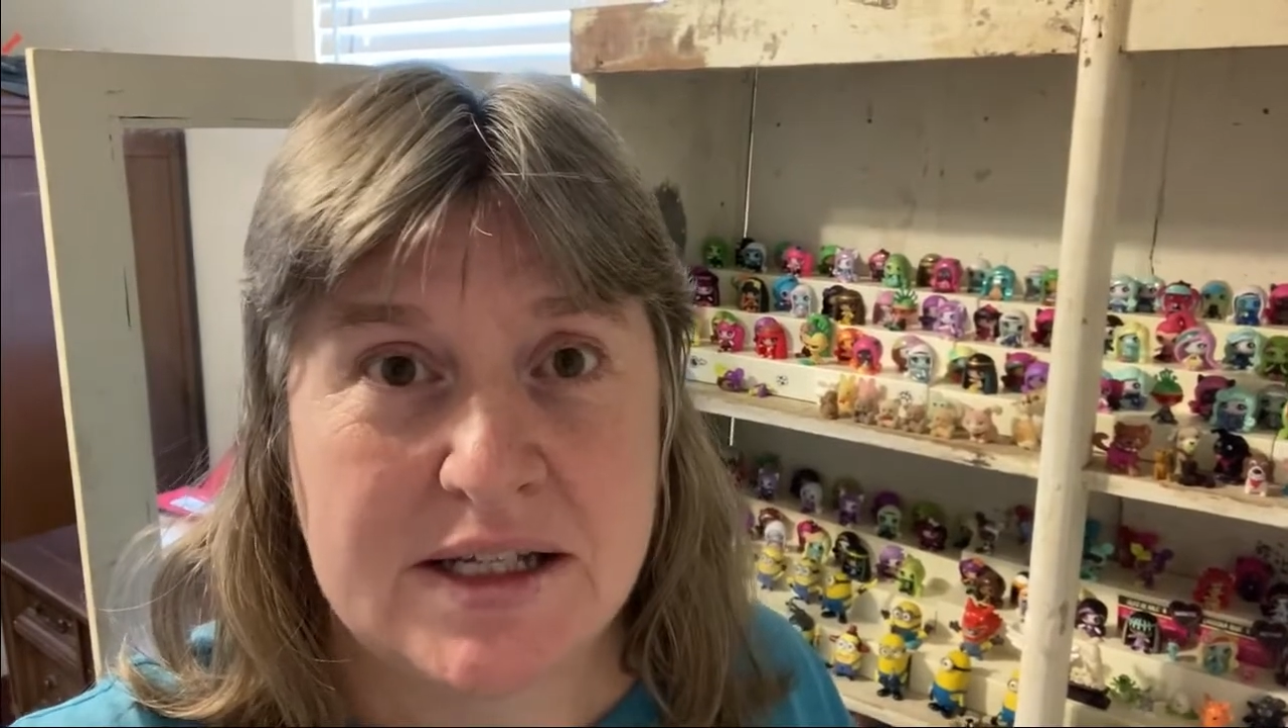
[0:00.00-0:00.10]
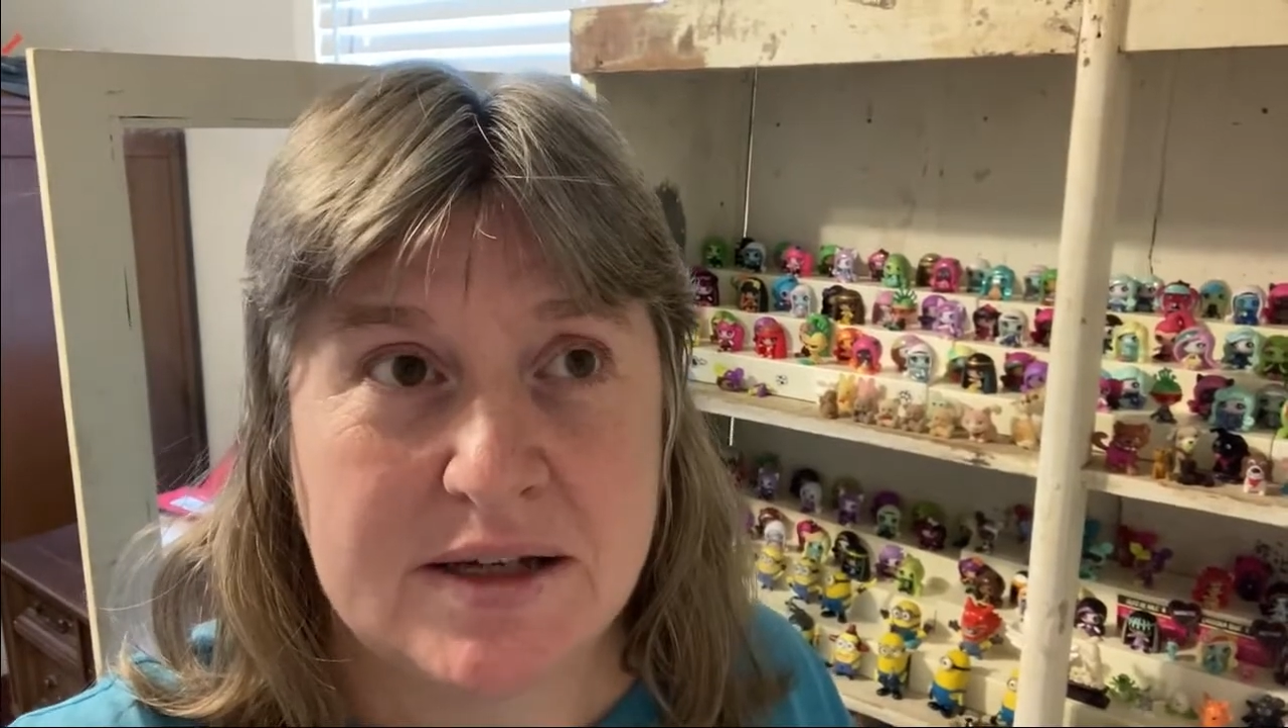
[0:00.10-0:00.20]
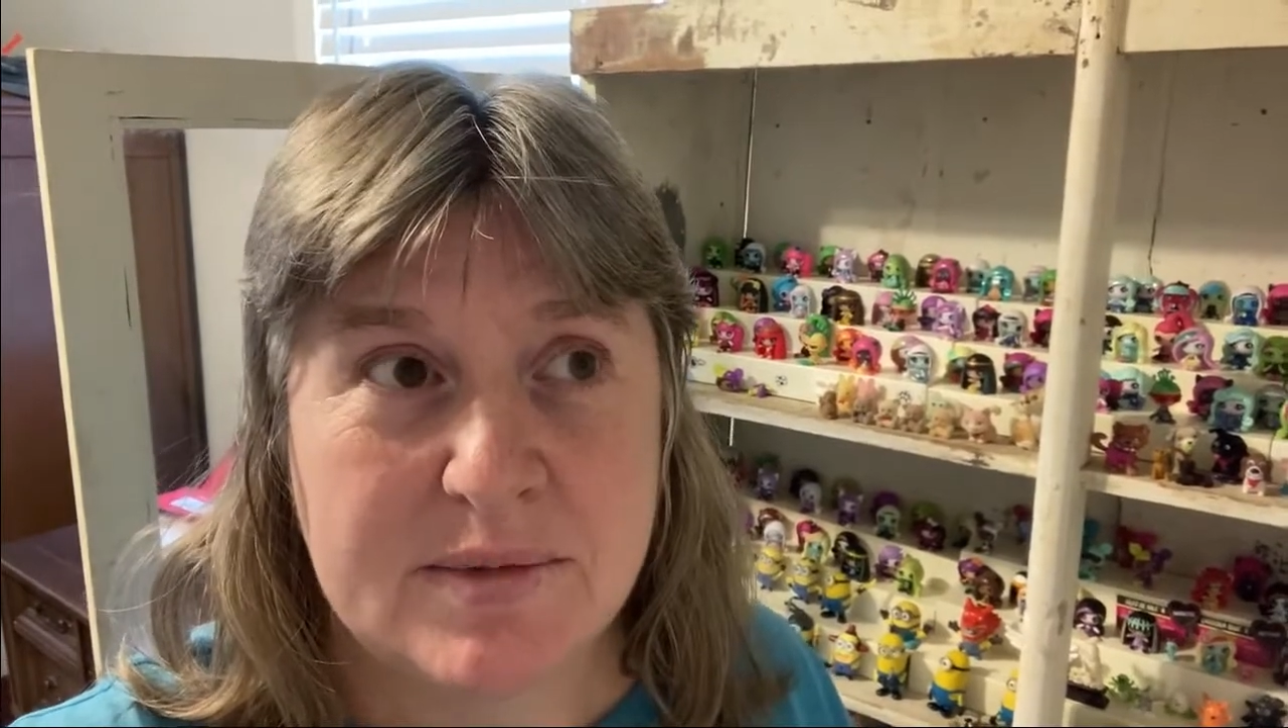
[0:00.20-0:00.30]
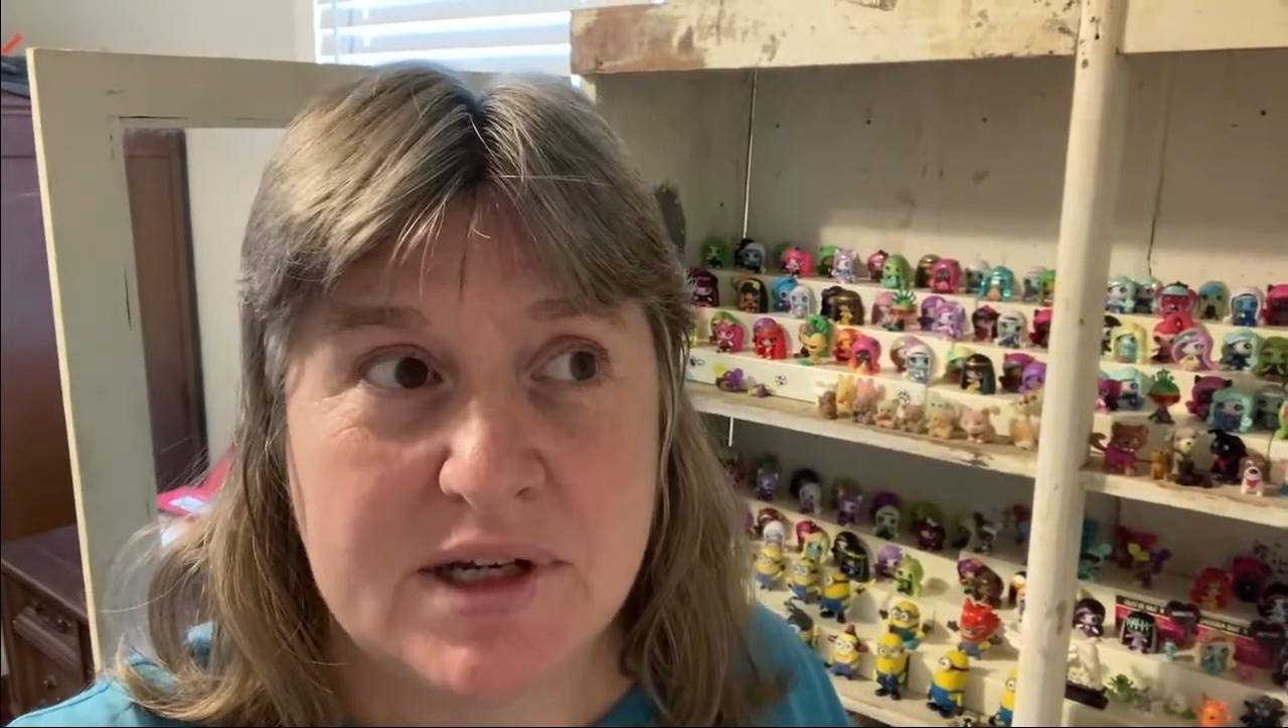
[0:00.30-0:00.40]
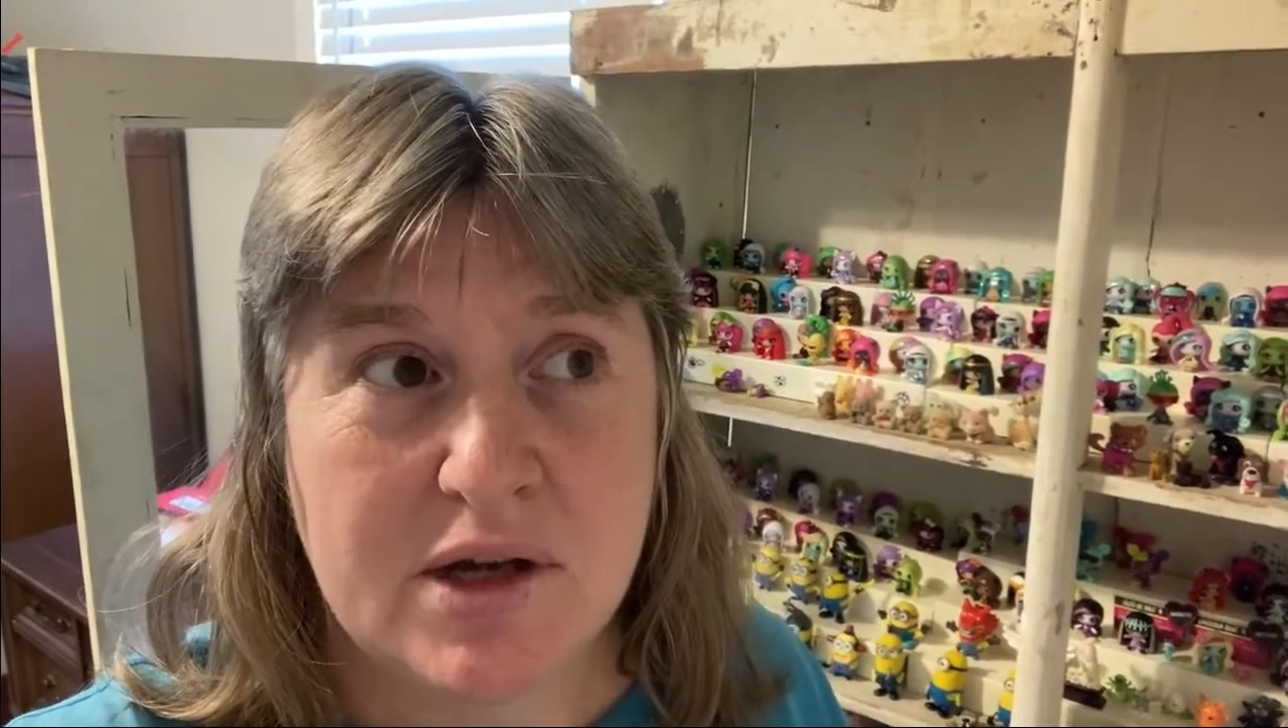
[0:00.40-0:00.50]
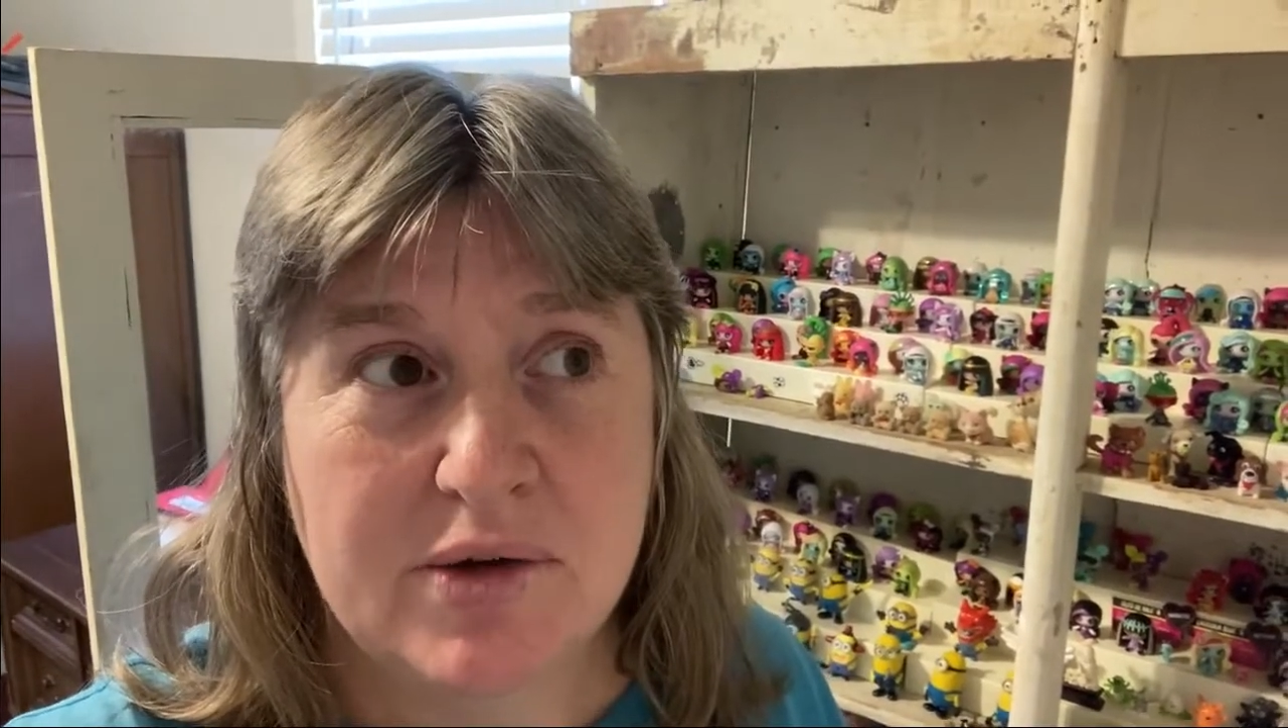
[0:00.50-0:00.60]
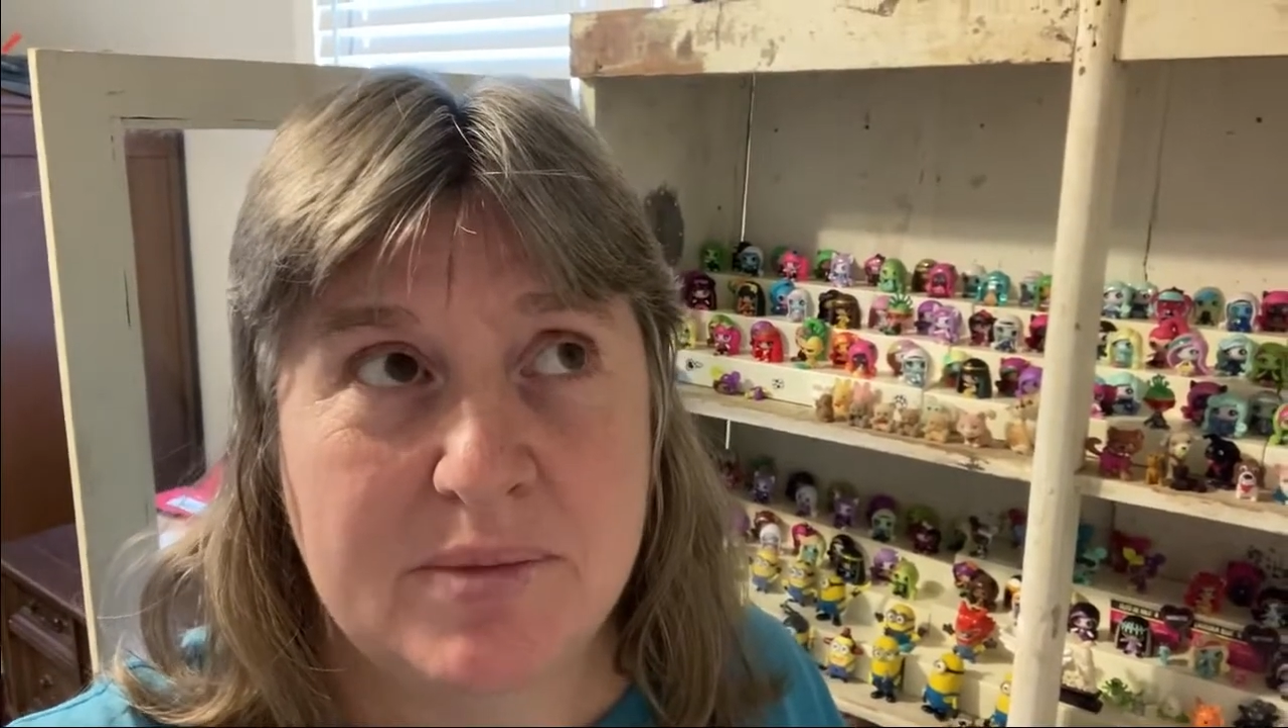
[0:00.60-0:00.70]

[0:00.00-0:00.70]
let me know.